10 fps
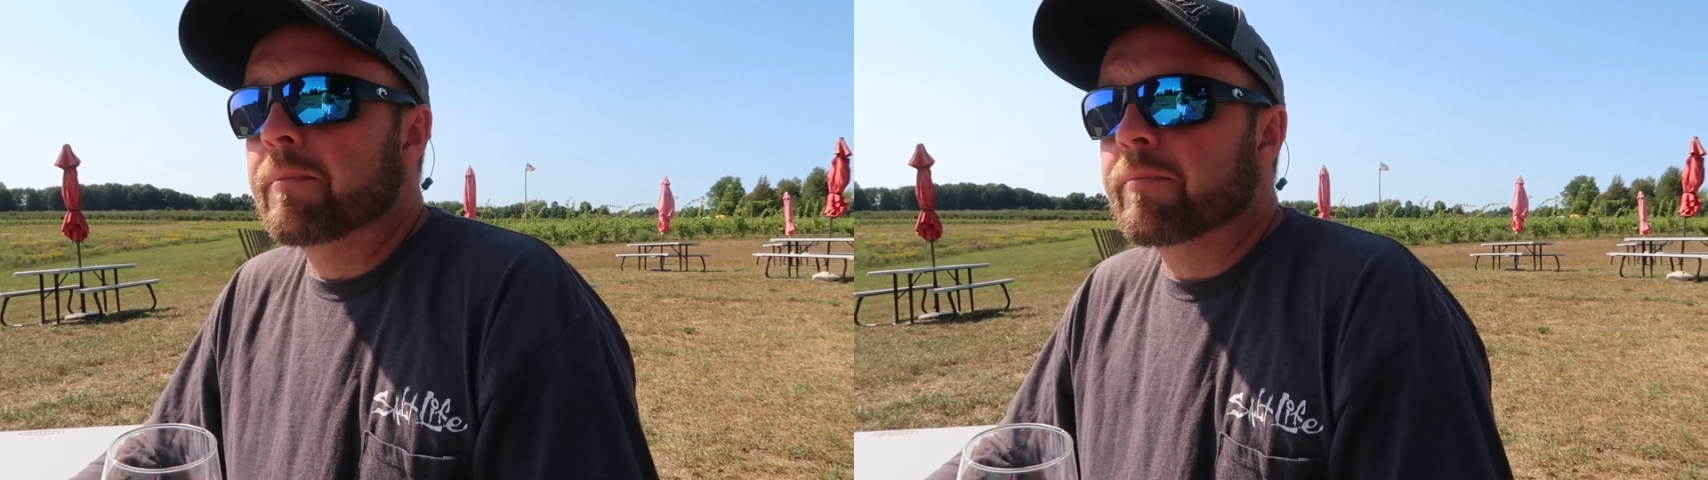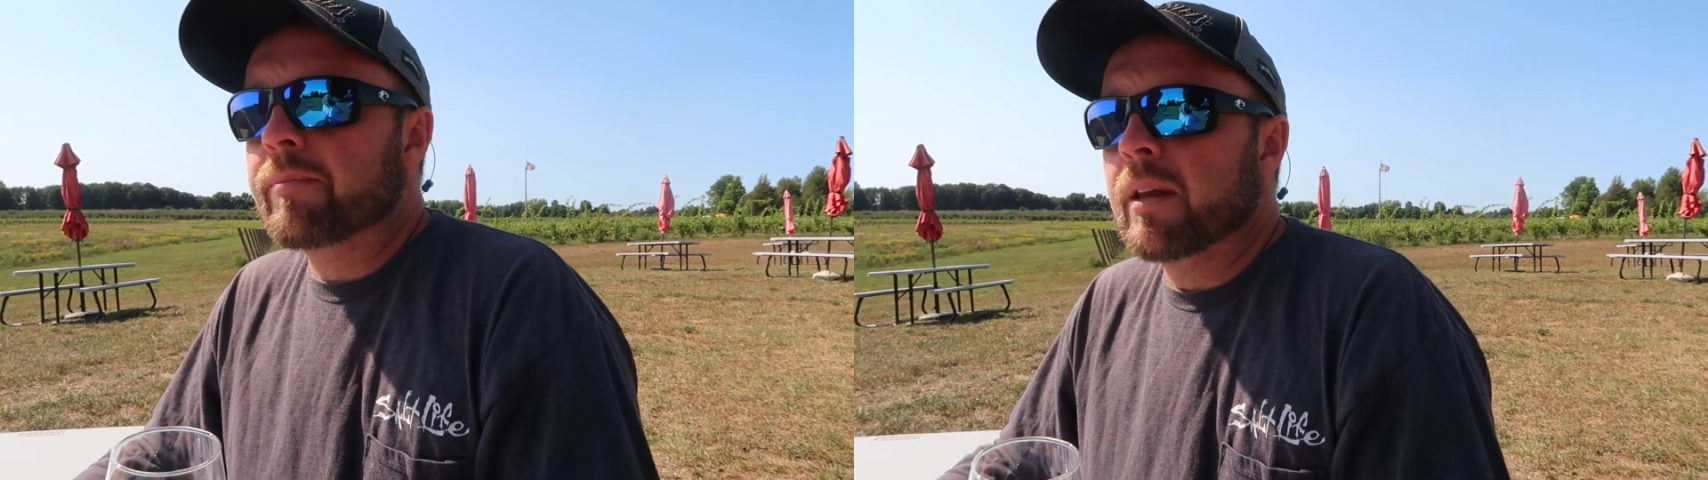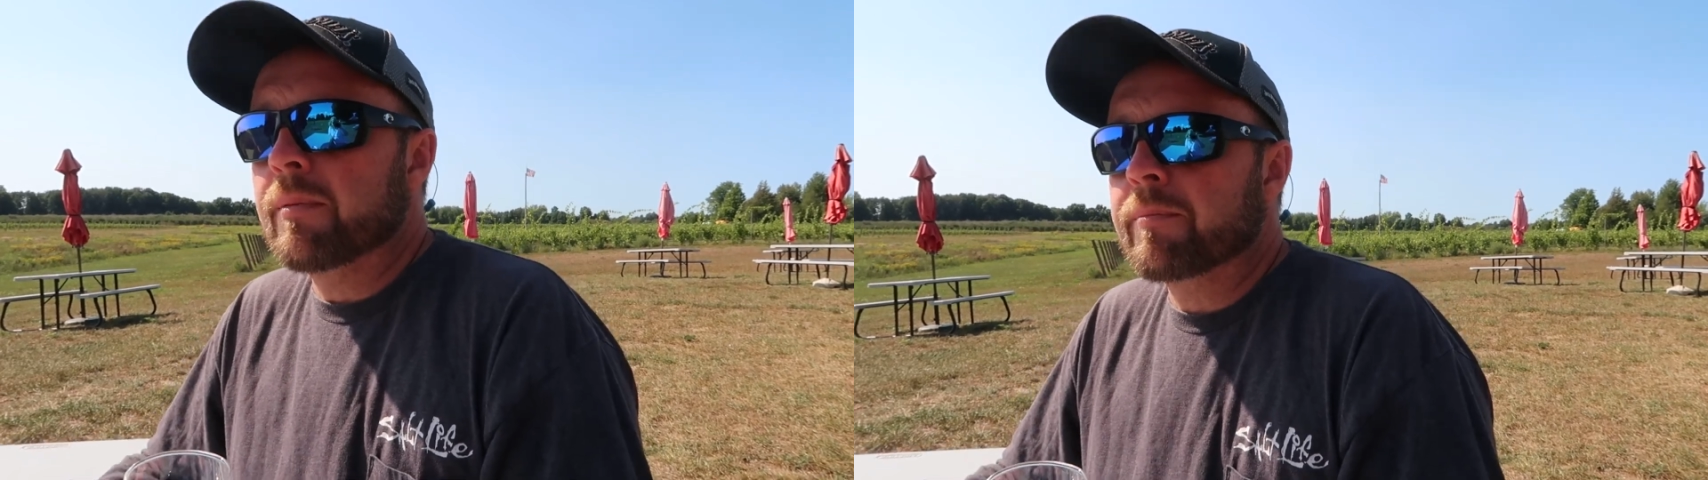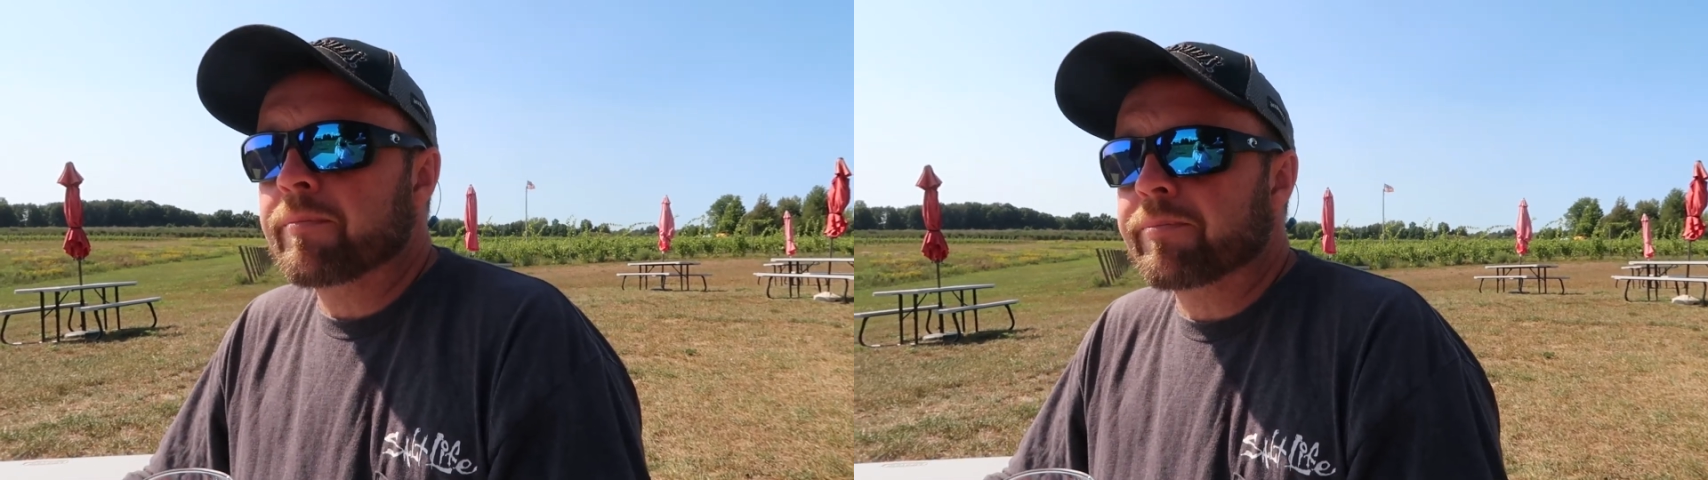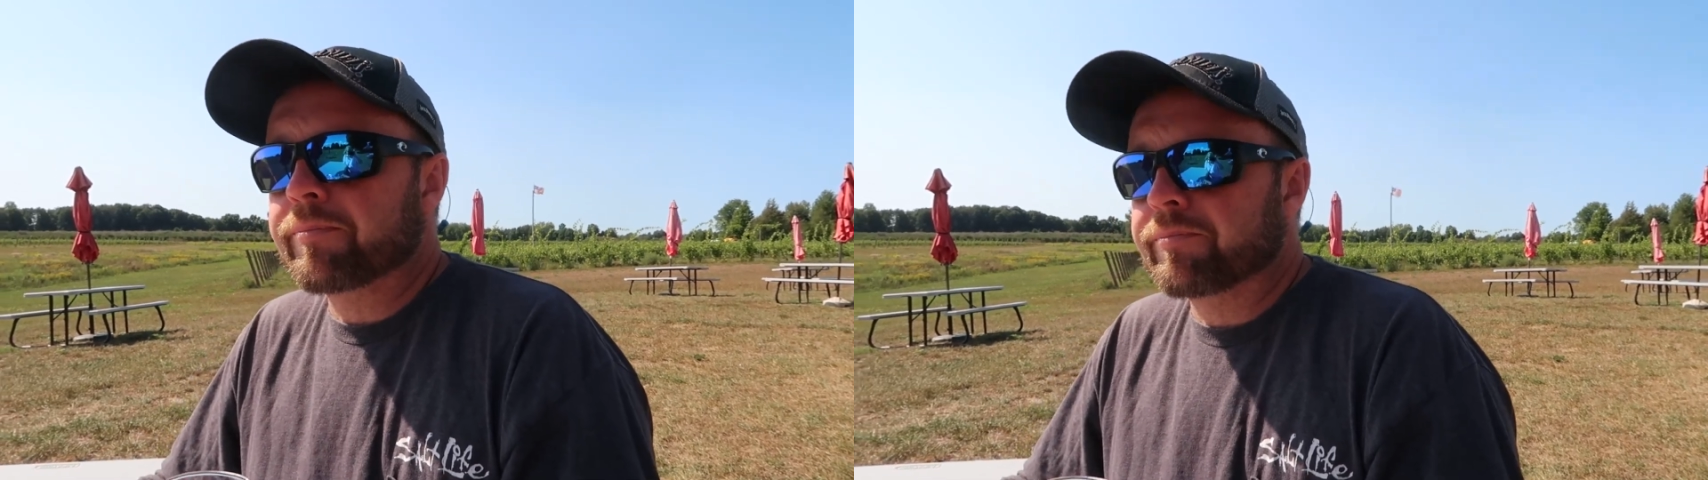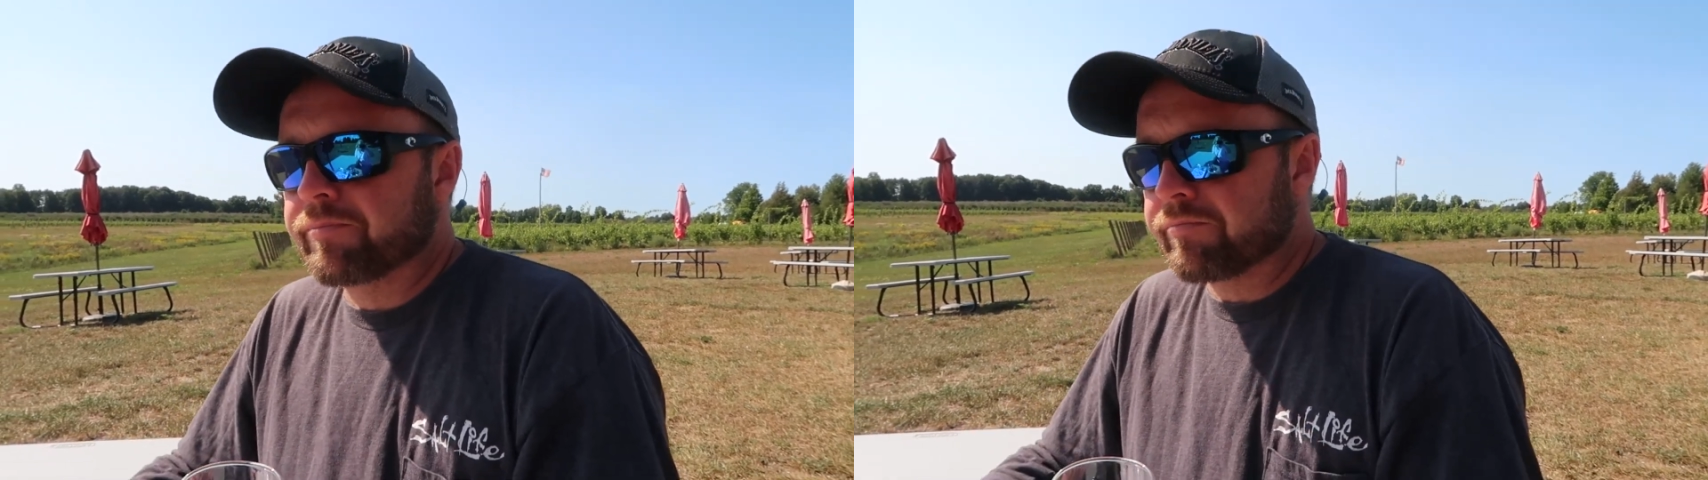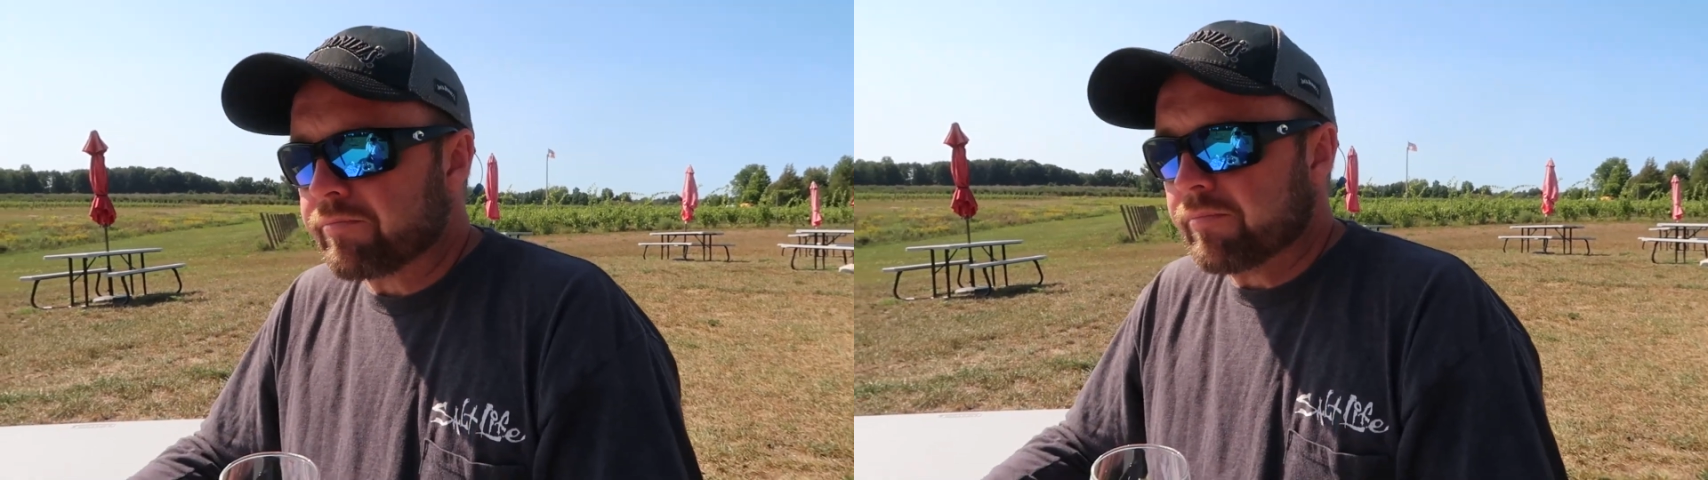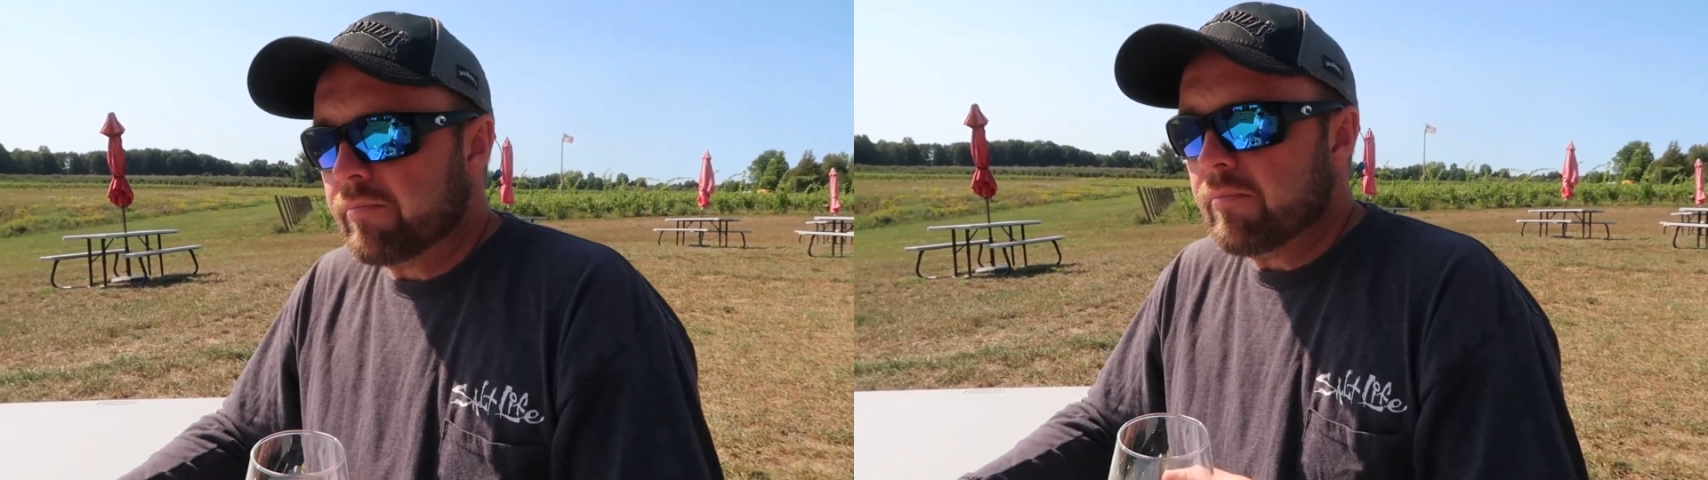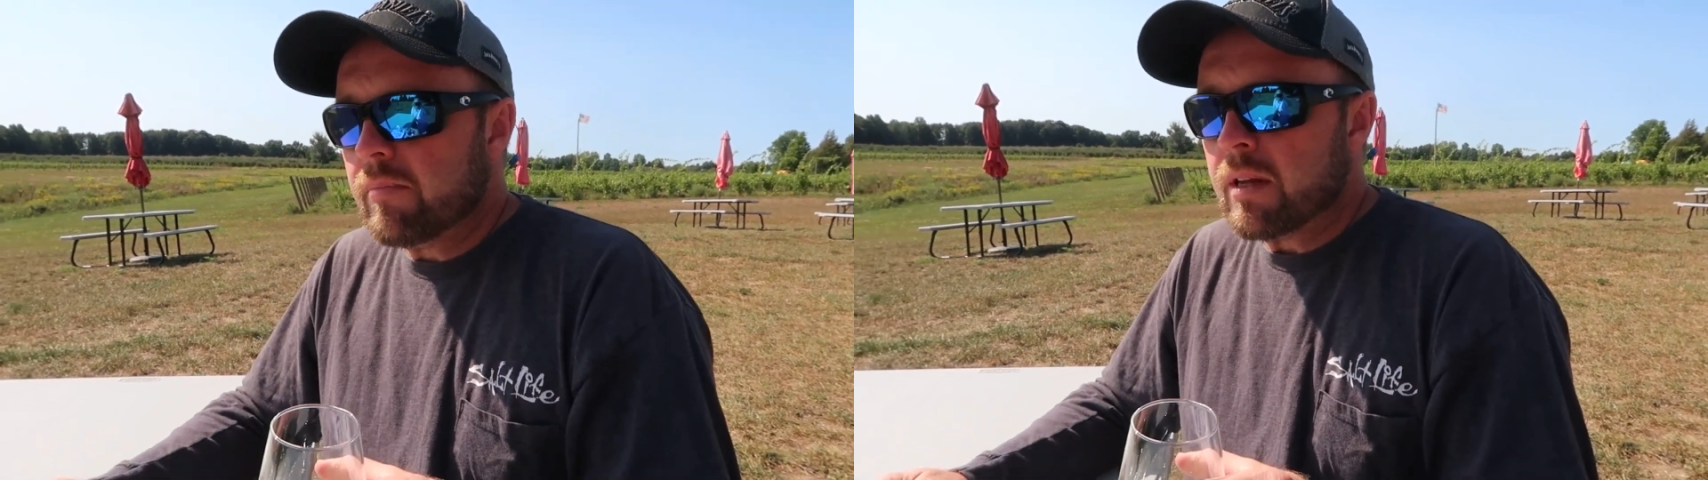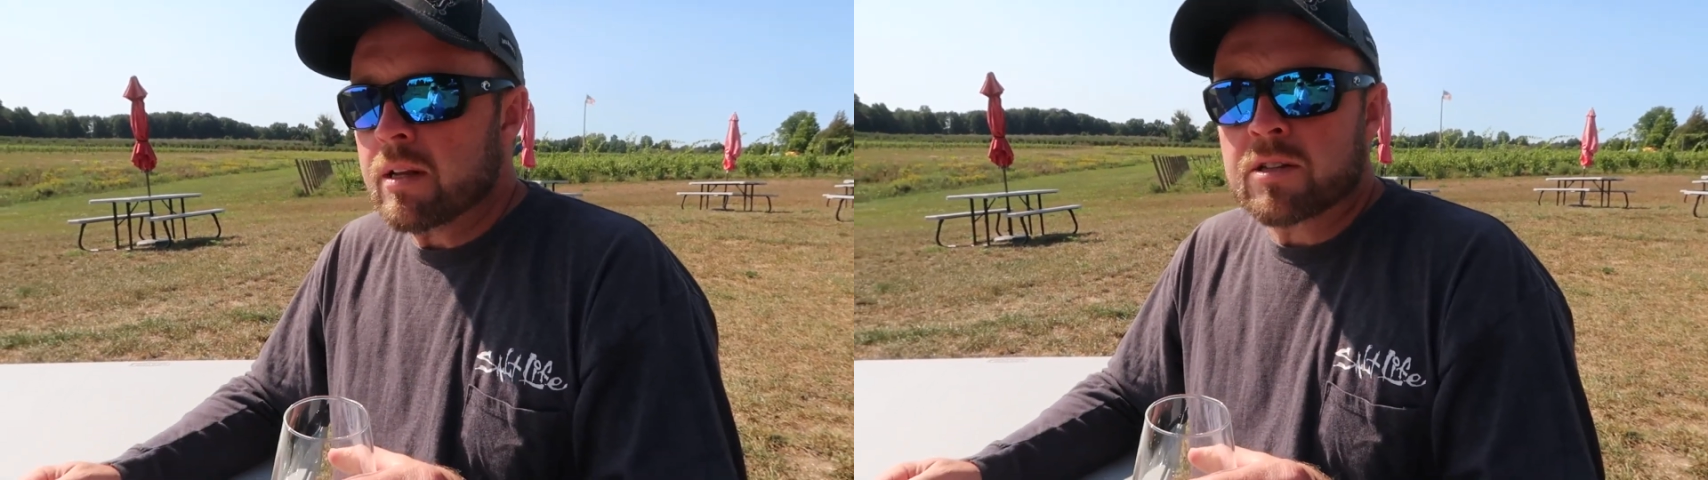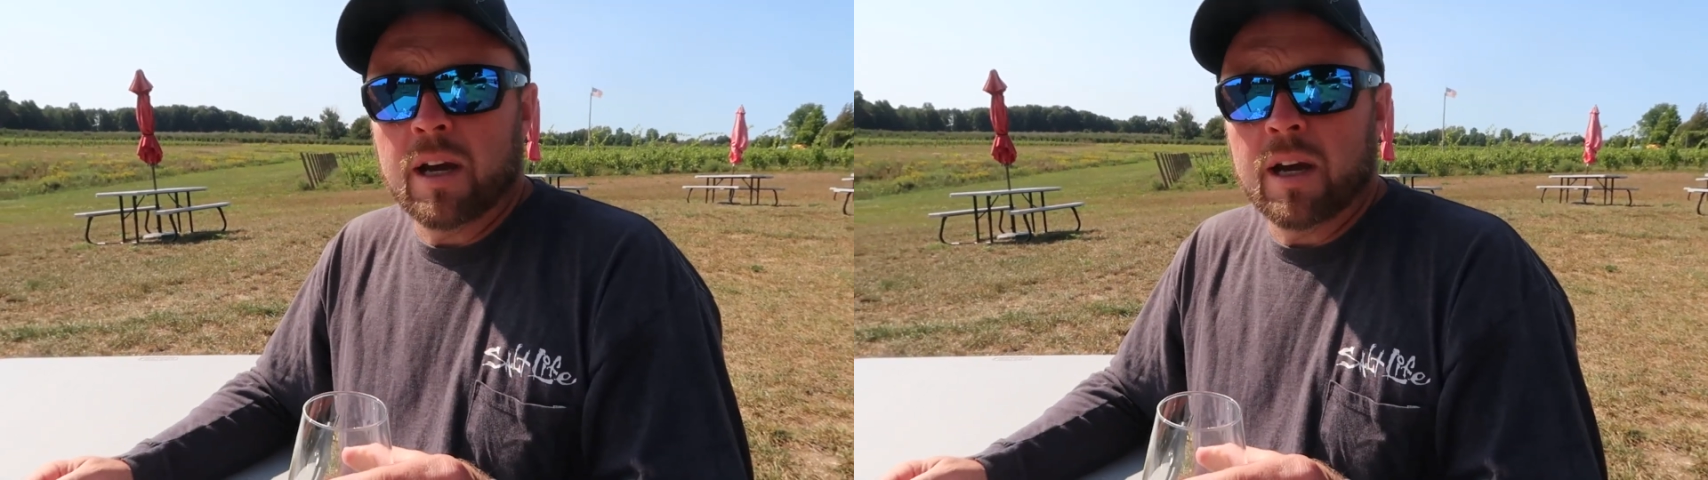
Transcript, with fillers: it's